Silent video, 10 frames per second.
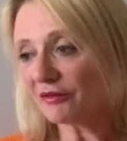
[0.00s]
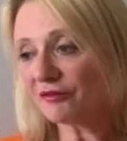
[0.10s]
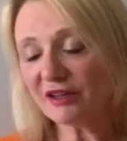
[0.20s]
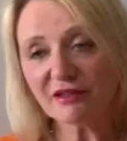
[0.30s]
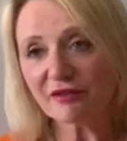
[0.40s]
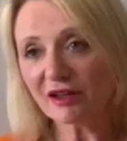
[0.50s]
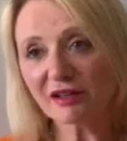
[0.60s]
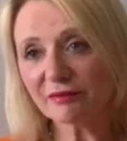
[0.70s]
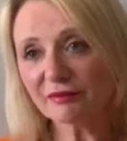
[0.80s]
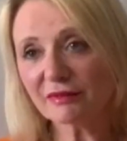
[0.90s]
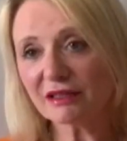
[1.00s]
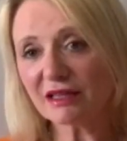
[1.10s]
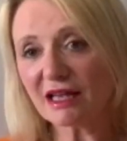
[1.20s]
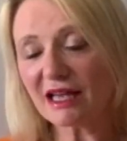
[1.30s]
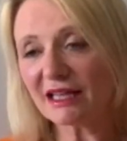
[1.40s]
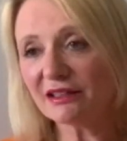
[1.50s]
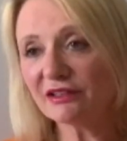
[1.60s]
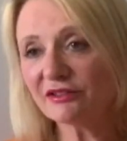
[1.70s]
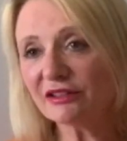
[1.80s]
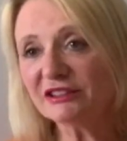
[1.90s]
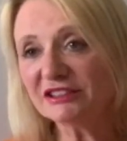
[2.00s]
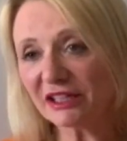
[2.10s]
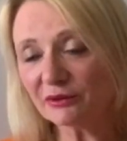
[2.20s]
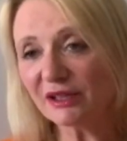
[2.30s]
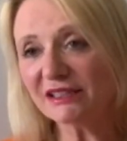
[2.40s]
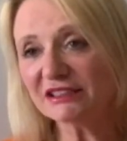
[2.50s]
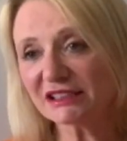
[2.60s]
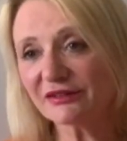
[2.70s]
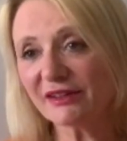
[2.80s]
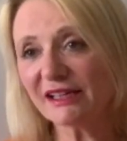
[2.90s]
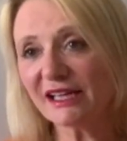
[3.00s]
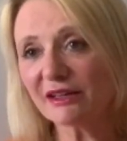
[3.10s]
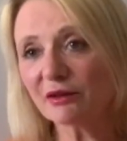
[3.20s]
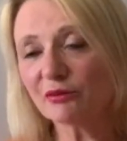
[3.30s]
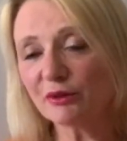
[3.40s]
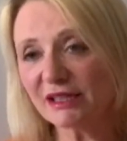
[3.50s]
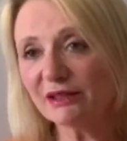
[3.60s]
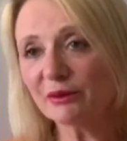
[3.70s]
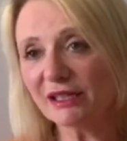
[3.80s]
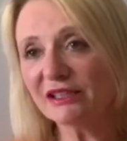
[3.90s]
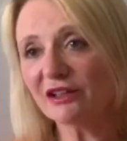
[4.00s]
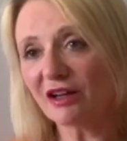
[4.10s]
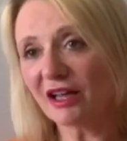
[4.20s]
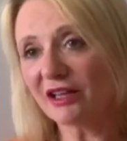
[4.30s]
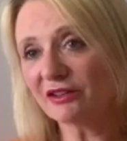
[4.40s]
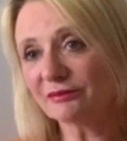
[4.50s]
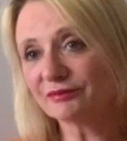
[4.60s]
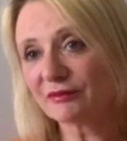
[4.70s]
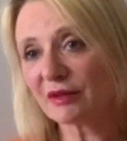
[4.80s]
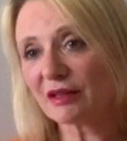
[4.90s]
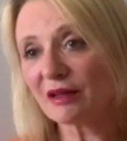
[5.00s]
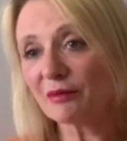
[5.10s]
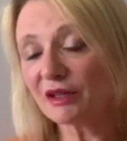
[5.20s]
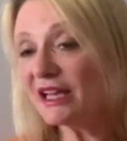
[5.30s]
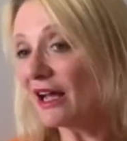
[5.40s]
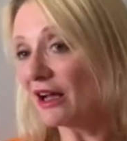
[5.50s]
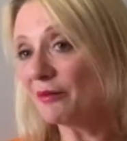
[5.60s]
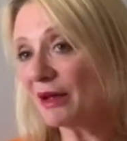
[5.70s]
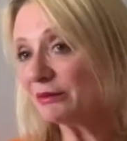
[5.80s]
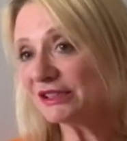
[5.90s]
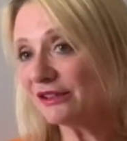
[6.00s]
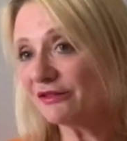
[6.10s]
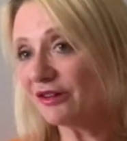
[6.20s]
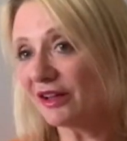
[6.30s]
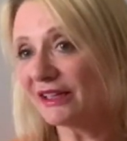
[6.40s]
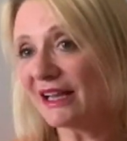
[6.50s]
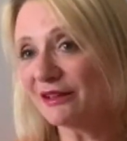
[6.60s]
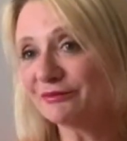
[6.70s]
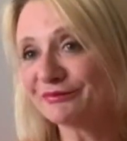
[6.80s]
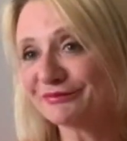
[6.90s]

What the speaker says: fever, and generally just feeling really, really tired. But yeah, I'm absolutely fine now.